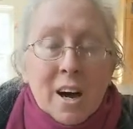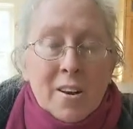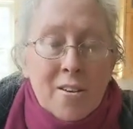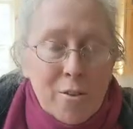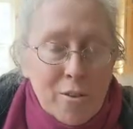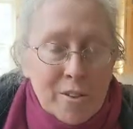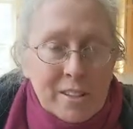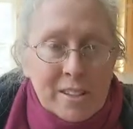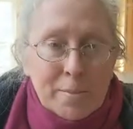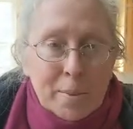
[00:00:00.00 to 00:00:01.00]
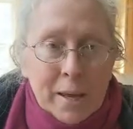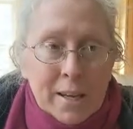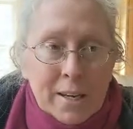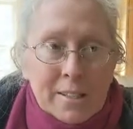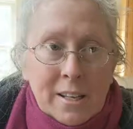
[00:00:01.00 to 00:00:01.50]
Another thing that's
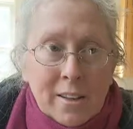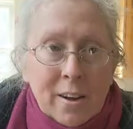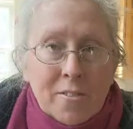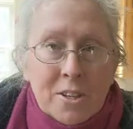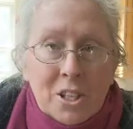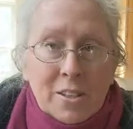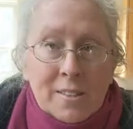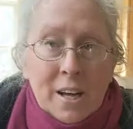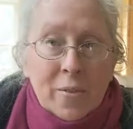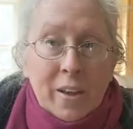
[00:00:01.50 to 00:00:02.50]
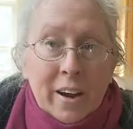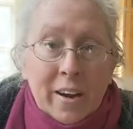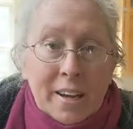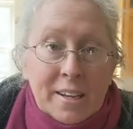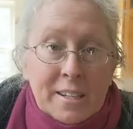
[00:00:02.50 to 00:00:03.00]
been selling off the shelves out
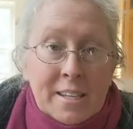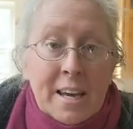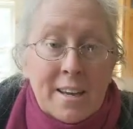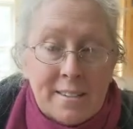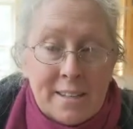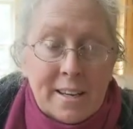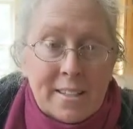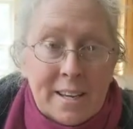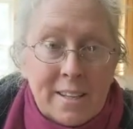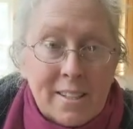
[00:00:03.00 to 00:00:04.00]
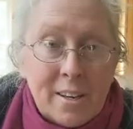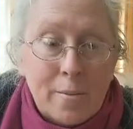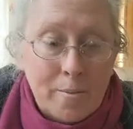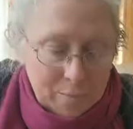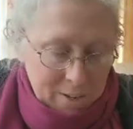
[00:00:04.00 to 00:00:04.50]
there is hand
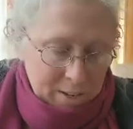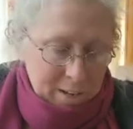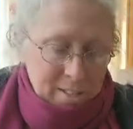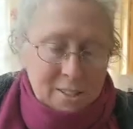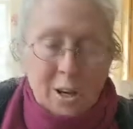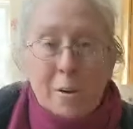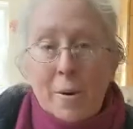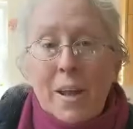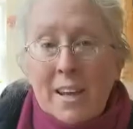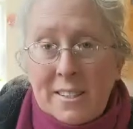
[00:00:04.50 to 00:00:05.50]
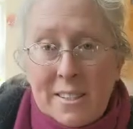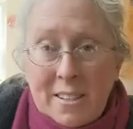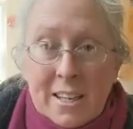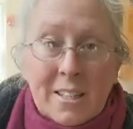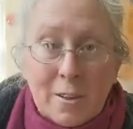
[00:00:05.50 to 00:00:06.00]
sanitizer. Let's talk about hand
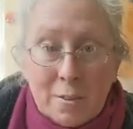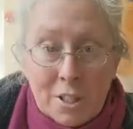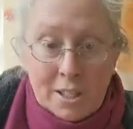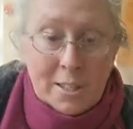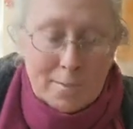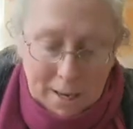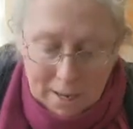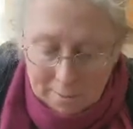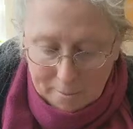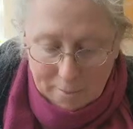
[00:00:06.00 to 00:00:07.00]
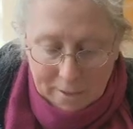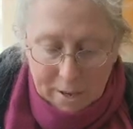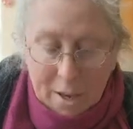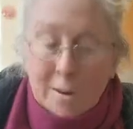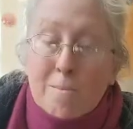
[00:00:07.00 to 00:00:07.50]
sanitizer for just a minute.
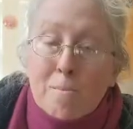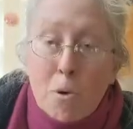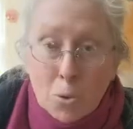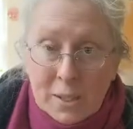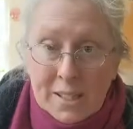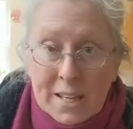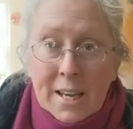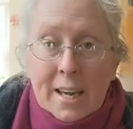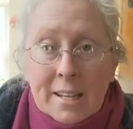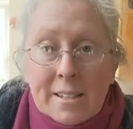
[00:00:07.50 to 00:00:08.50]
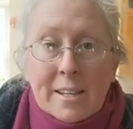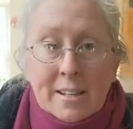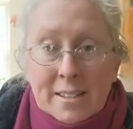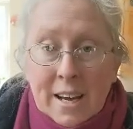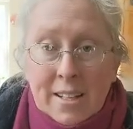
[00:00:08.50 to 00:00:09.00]
Most hand
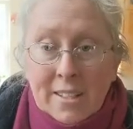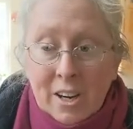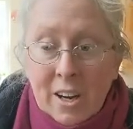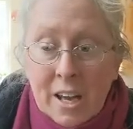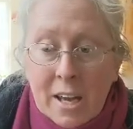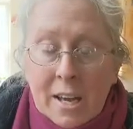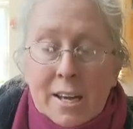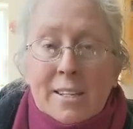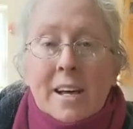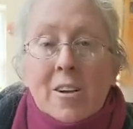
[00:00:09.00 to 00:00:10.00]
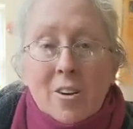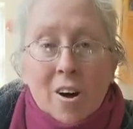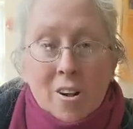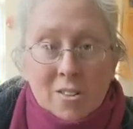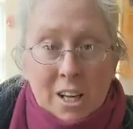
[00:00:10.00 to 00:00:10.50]
sanitizer is
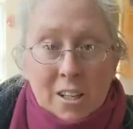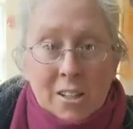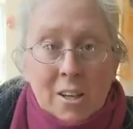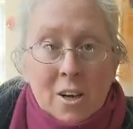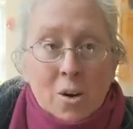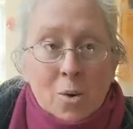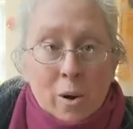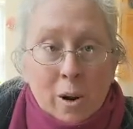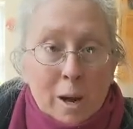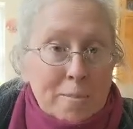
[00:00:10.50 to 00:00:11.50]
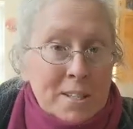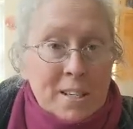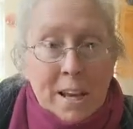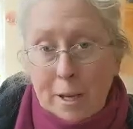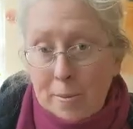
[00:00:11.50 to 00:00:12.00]
alcohol gel or up
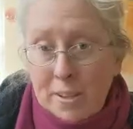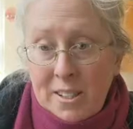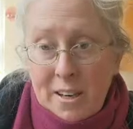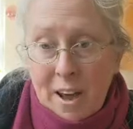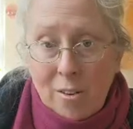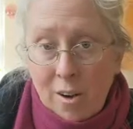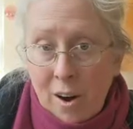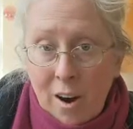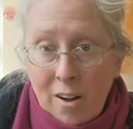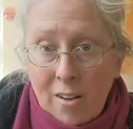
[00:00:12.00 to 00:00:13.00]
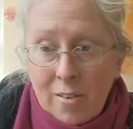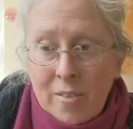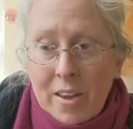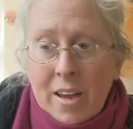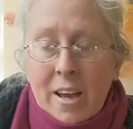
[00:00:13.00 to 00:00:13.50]
to 90% alcohol.
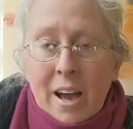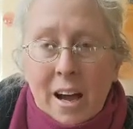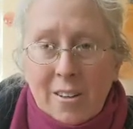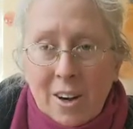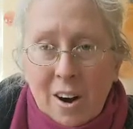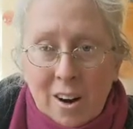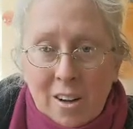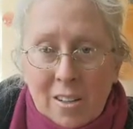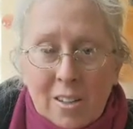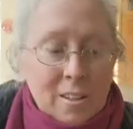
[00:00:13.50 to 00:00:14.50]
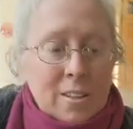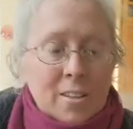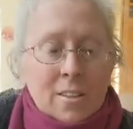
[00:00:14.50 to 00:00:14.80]
Alcohol,